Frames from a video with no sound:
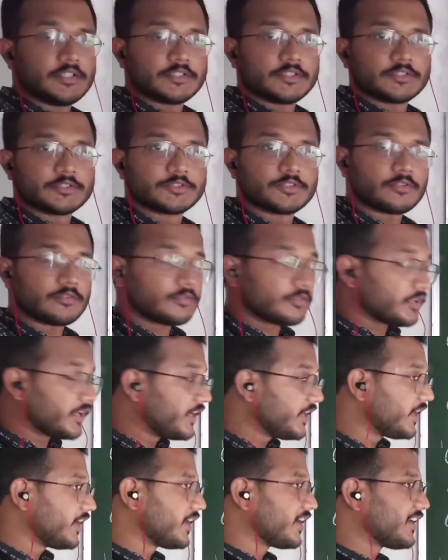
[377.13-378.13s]
So
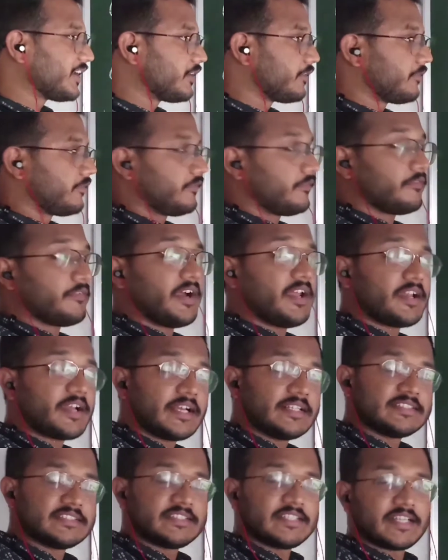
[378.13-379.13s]
here, while
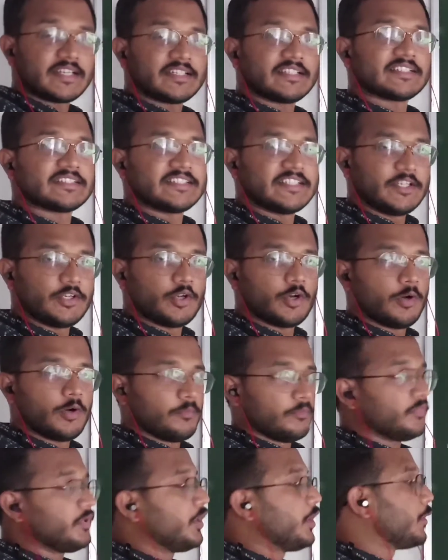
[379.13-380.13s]
considering the
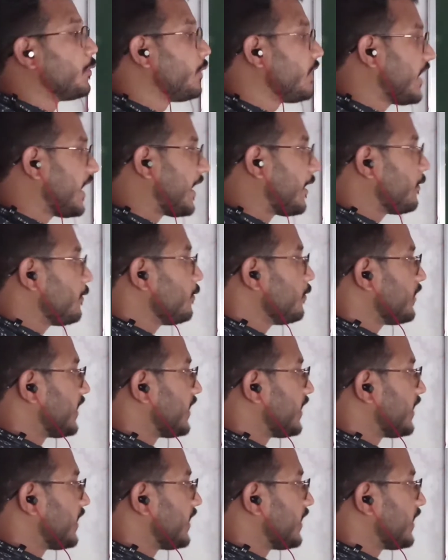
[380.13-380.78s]
coelom, we have to